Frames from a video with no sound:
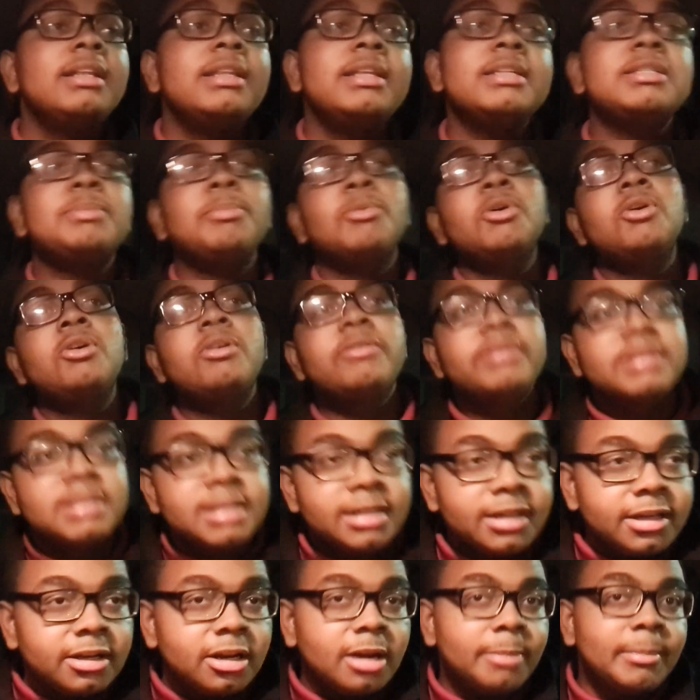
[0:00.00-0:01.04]
this move
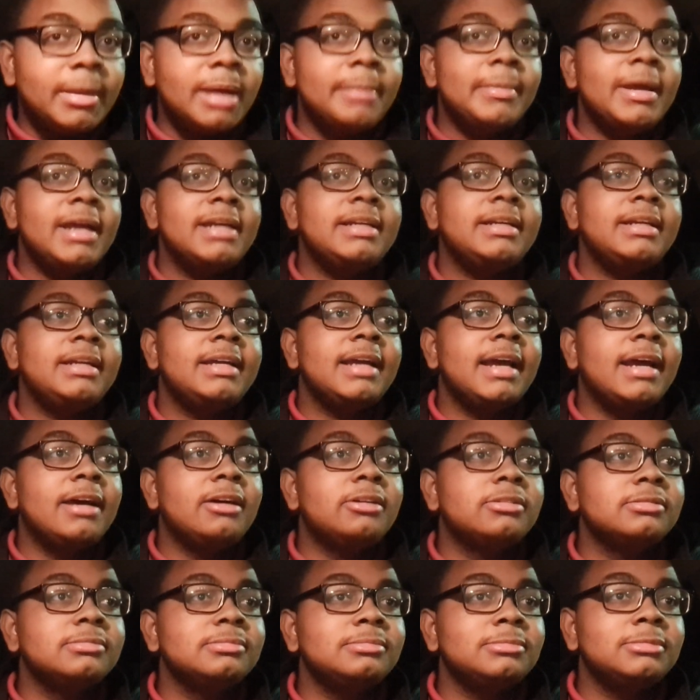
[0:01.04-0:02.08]
isn't good on my bank
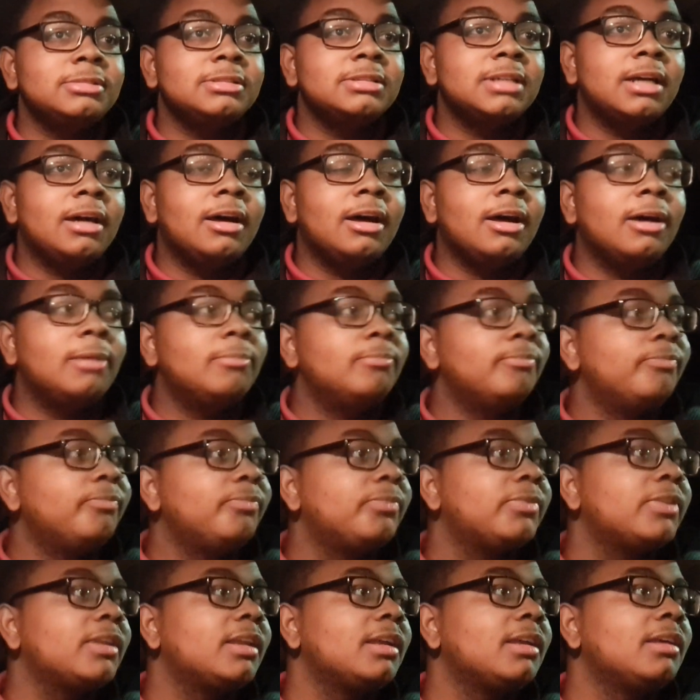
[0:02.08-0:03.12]
account.
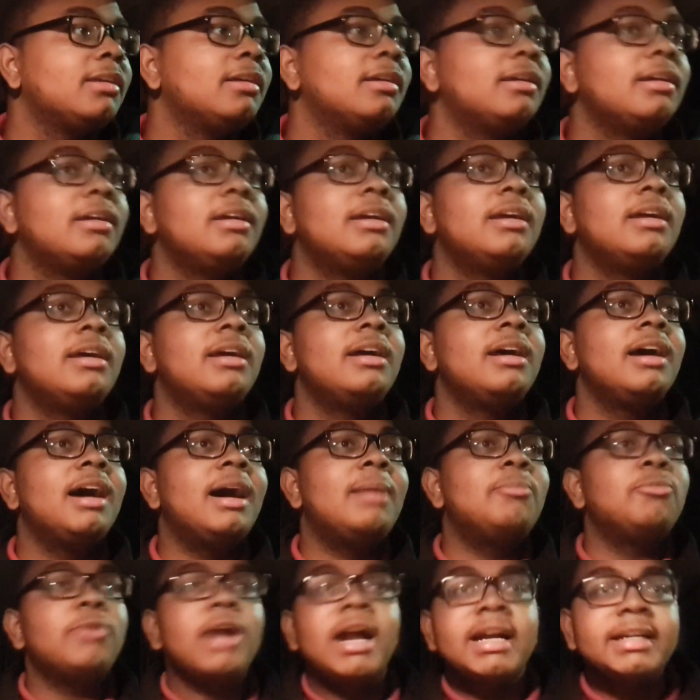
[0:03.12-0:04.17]
Um,
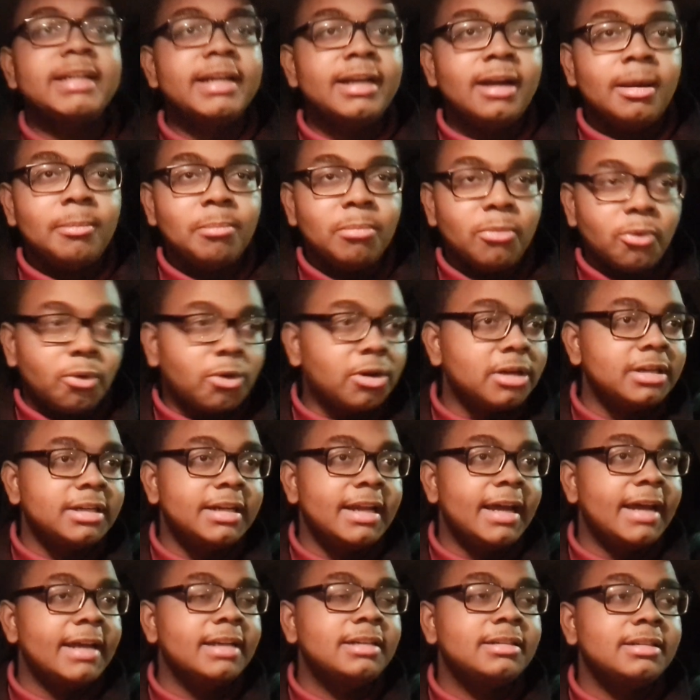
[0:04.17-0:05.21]
I'm racking up more
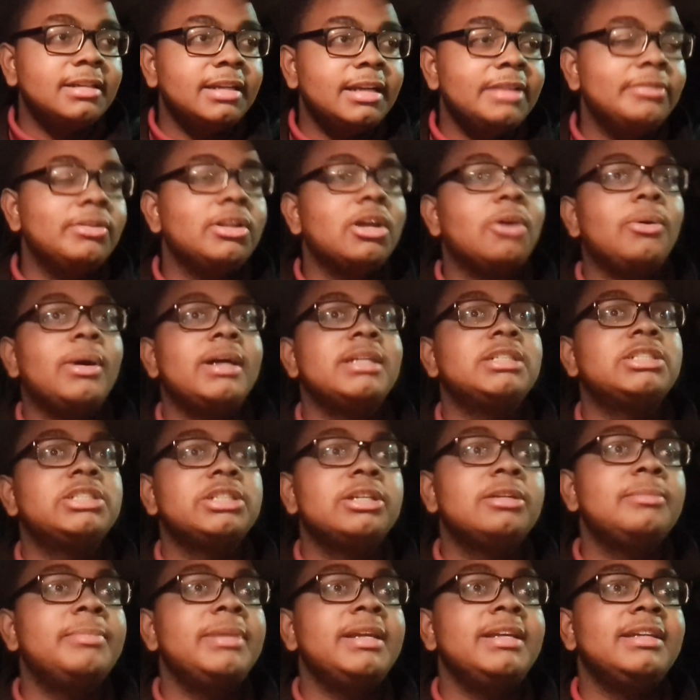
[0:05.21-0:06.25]
debt, even though I
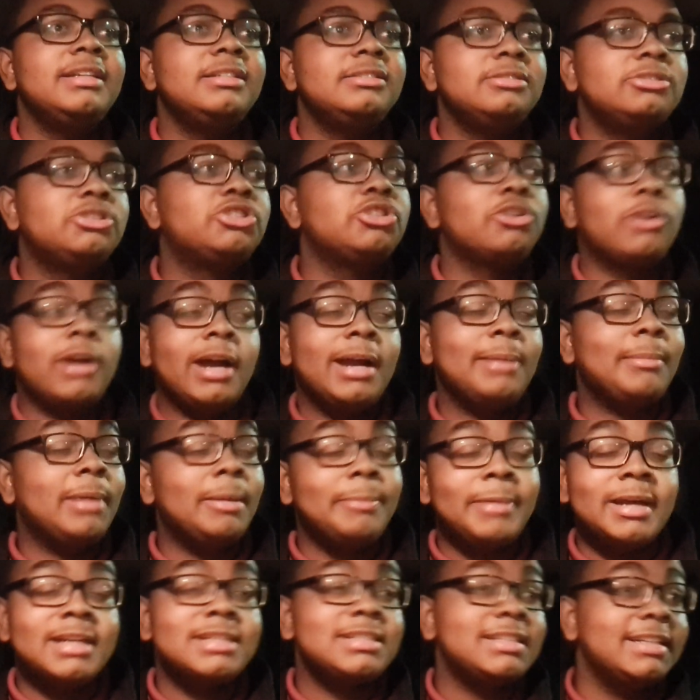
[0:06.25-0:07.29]
should be trying
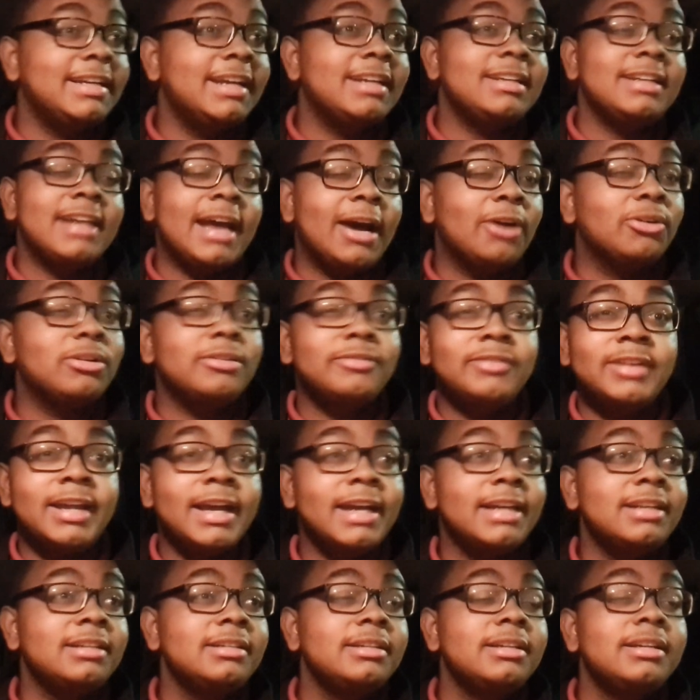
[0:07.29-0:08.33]
my best to get out of
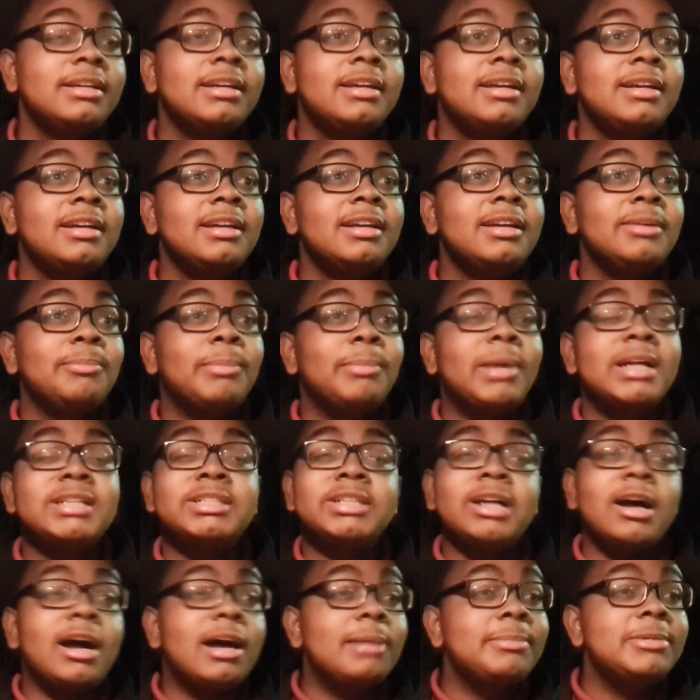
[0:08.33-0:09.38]
debt my
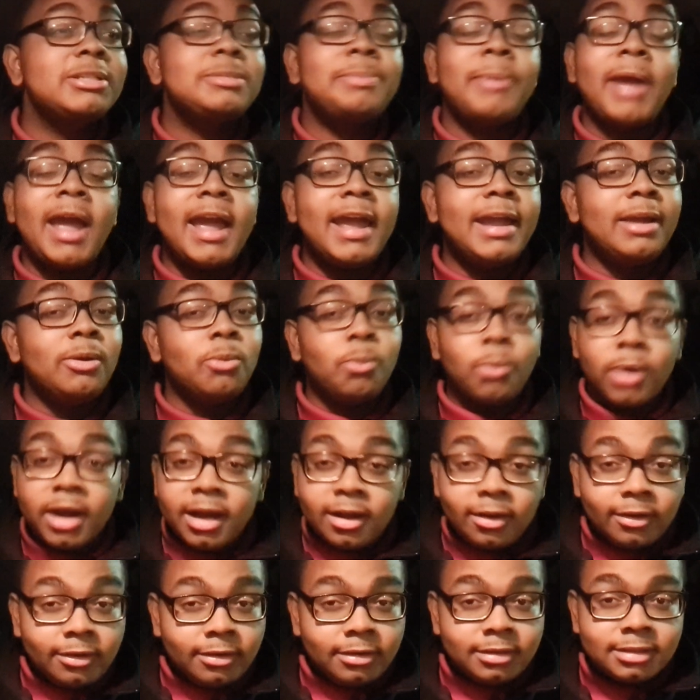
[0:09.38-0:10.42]
job is paying
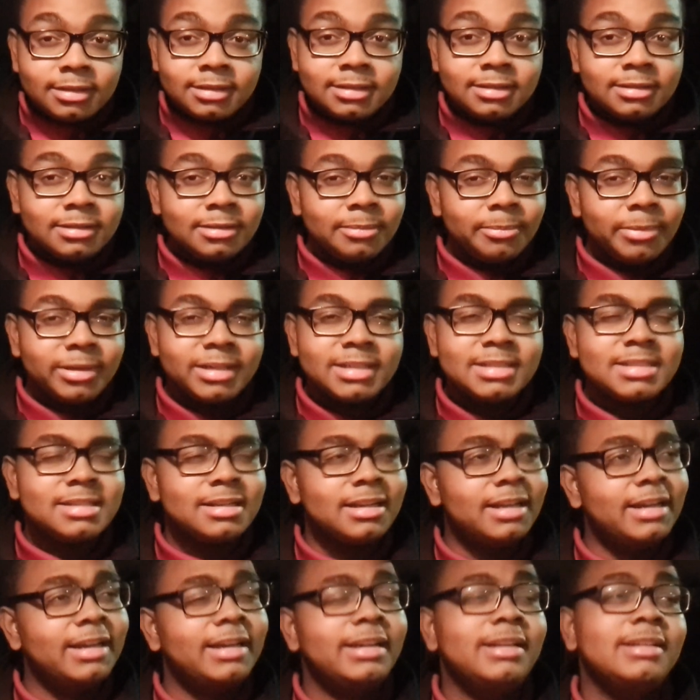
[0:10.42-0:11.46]
well, but it's
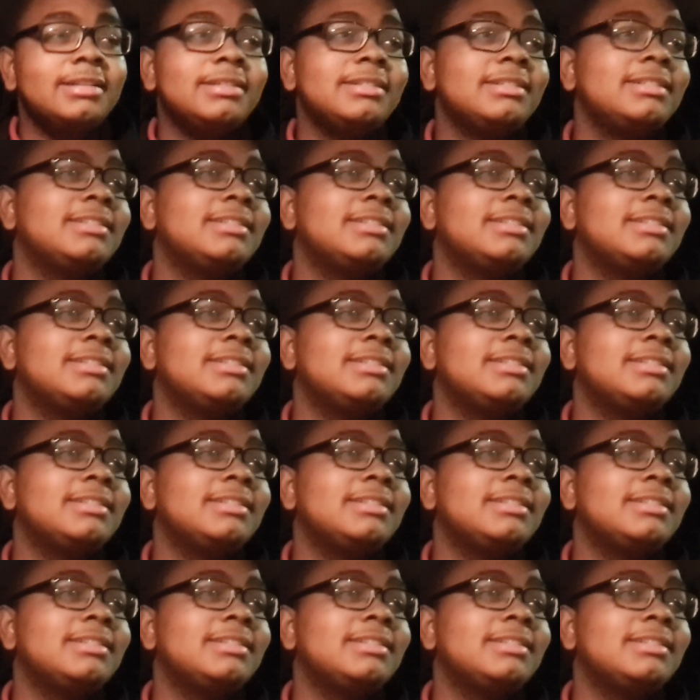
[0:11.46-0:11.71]
like